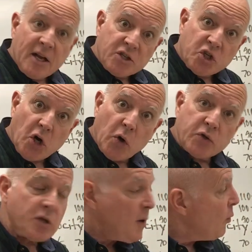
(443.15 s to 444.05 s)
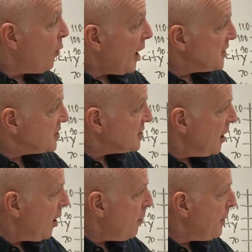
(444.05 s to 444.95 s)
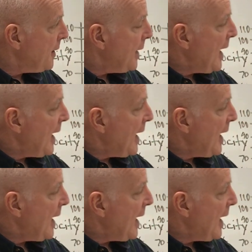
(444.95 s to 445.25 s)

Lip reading: shows a slope